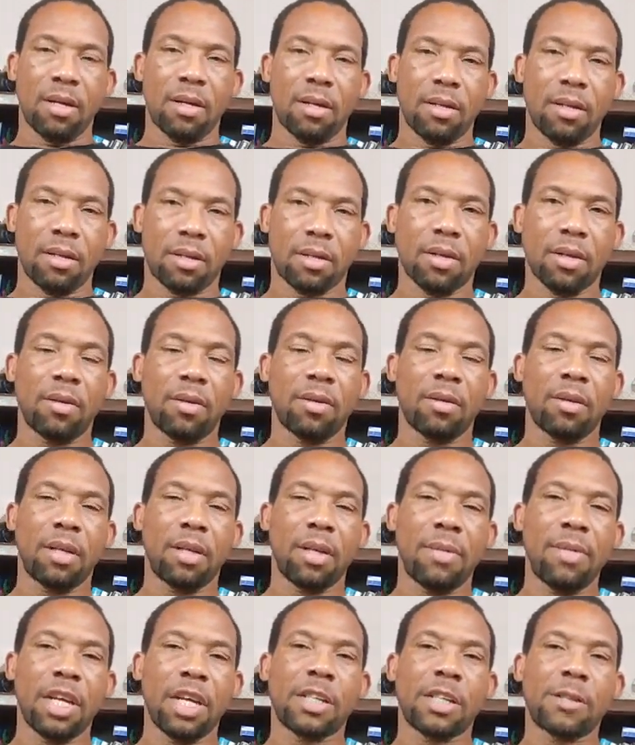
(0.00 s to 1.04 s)
so let
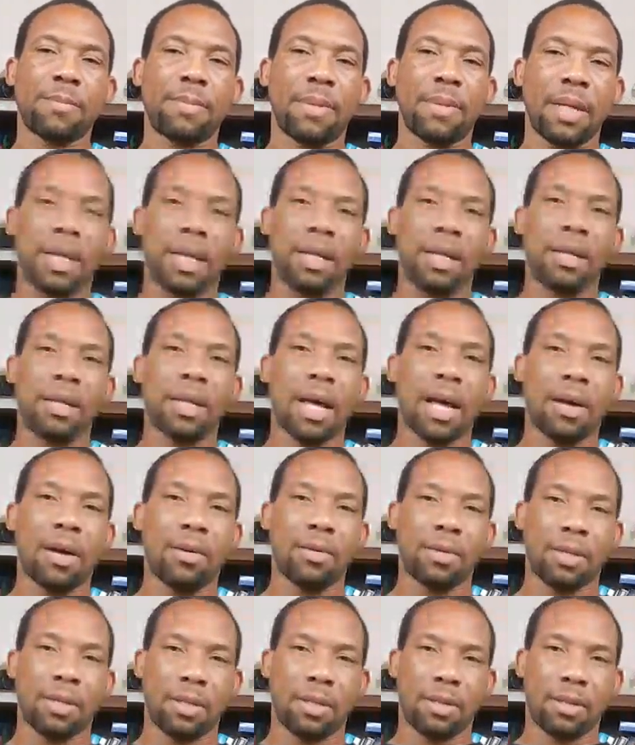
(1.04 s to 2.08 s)
me explain the
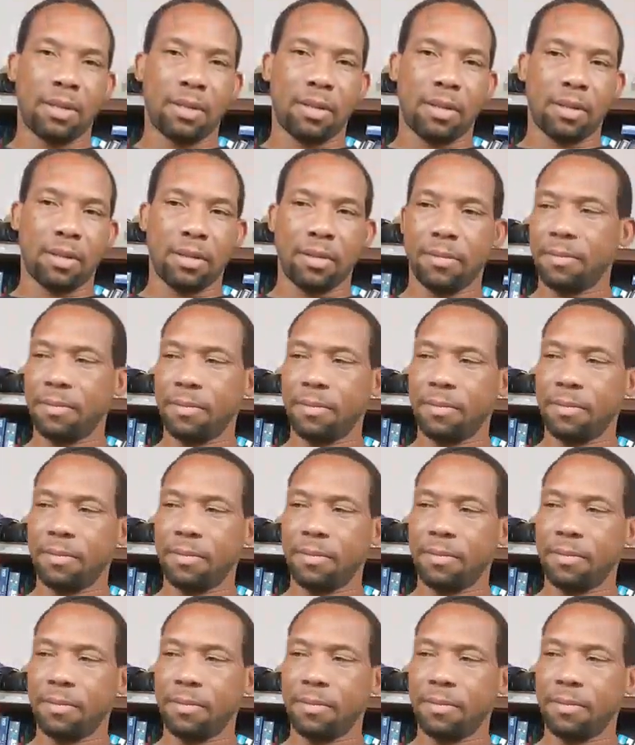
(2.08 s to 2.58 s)
houses.